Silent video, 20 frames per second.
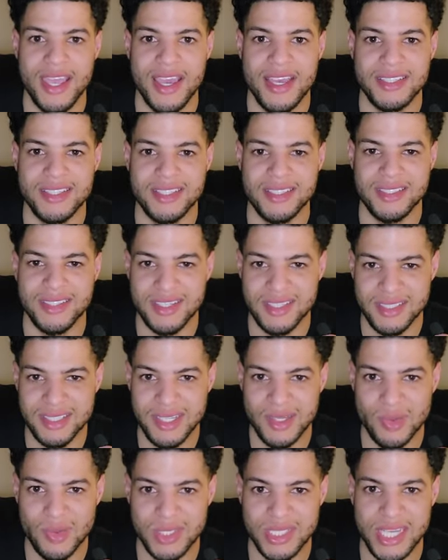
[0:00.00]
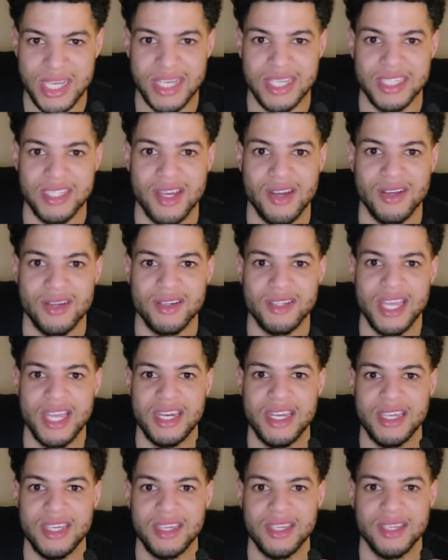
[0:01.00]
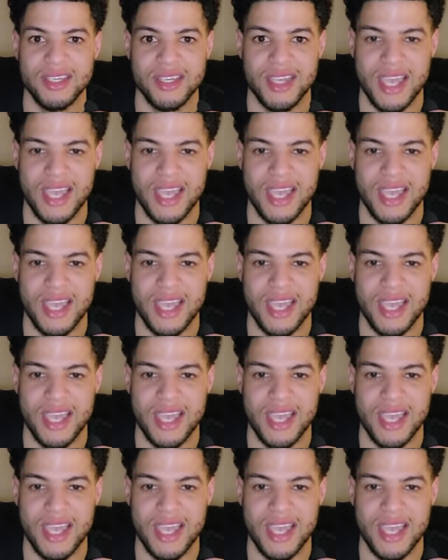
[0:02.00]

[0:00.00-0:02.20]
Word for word: his assistant was like a younger lady